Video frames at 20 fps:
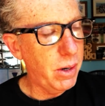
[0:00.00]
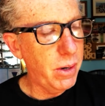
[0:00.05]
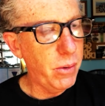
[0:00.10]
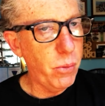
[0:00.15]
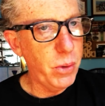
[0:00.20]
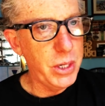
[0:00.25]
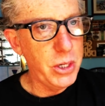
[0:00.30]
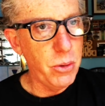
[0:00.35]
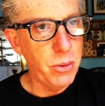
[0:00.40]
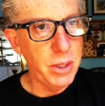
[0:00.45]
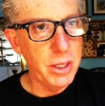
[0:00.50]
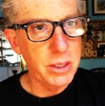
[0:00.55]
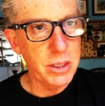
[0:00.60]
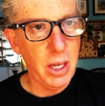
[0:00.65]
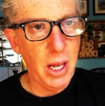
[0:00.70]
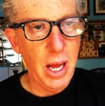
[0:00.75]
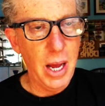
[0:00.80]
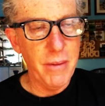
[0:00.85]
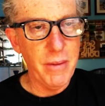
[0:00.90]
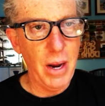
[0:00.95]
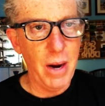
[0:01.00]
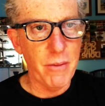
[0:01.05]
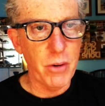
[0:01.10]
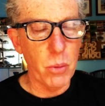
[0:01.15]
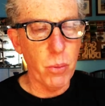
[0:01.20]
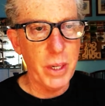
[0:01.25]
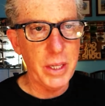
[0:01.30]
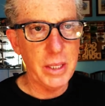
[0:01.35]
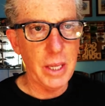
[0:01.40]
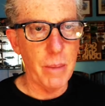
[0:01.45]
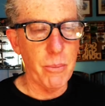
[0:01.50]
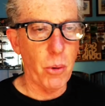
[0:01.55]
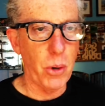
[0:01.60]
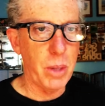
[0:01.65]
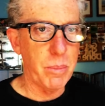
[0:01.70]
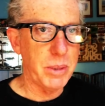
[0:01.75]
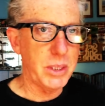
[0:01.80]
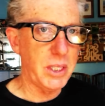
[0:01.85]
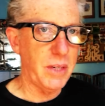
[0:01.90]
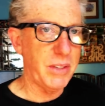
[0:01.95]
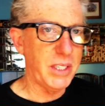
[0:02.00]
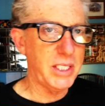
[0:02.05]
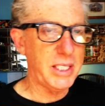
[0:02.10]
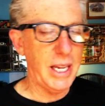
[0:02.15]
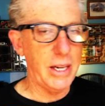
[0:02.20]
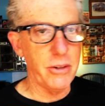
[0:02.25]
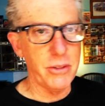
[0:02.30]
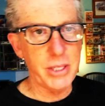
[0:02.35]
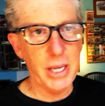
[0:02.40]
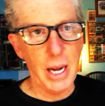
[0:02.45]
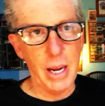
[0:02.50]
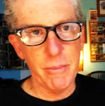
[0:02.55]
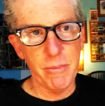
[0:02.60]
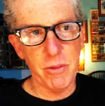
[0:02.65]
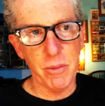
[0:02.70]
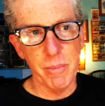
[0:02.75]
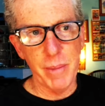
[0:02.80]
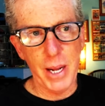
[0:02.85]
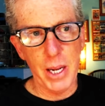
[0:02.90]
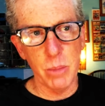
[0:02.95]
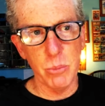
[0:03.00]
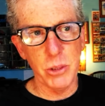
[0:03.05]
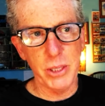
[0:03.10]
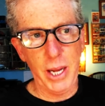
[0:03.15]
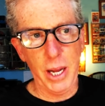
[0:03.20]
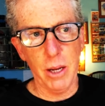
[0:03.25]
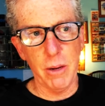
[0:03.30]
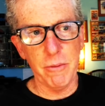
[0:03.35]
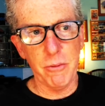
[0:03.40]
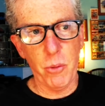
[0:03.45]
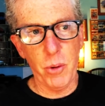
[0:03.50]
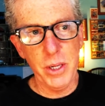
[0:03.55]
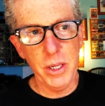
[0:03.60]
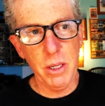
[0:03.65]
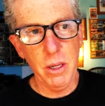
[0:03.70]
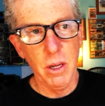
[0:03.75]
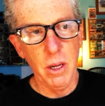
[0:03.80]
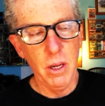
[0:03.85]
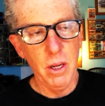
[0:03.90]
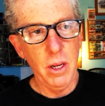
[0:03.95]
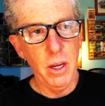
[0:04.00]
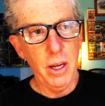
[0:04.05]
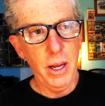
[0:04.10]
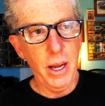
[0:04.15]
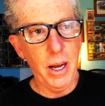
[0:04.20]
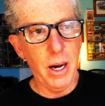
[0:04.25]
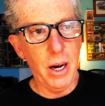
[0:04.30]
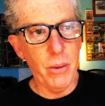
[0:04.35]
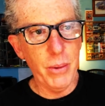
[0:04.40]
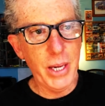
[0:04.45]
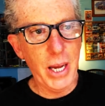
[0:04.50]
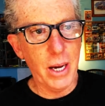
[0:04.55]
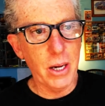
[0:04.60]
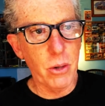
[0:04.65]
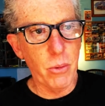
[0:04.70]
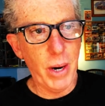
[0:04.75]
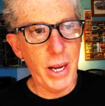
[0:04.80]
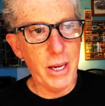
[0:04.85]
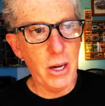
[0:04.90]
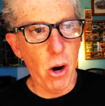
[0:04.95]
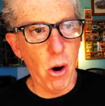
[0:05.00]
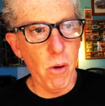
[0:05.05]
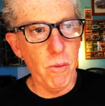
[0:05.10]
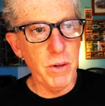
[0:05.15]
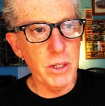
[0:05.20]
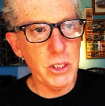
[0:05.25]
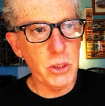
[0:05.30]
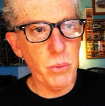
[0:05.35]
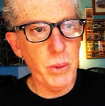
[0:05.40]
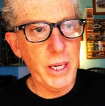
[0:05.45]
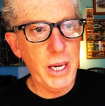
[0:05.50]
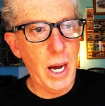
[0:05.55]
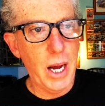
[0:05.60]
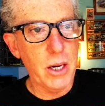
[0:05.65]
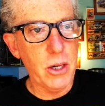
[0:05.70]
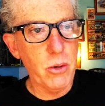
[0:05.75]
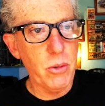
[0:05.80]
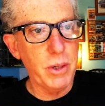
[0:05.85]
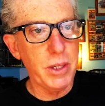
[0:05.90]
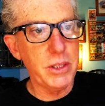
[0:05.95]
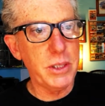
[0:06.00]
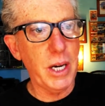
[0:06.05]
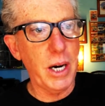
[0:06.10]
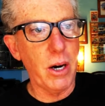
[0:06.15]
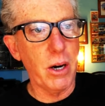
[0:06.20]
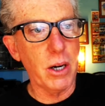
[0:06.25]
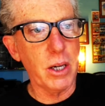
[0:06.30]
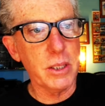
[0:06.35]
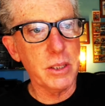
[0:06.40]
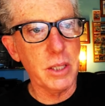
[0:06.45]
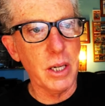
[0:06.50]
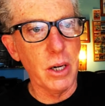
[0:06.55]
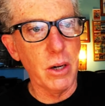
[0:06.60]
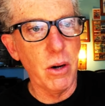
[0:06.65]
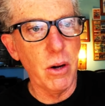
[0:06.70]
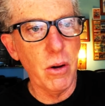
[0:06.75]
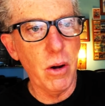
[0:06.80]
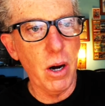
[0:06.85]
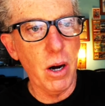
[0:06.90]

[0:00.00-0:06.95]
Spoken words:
We do this live every weekday morning Pacific Standard Time from Malibu, California. We got Greg Obis, we got Chris Erickson.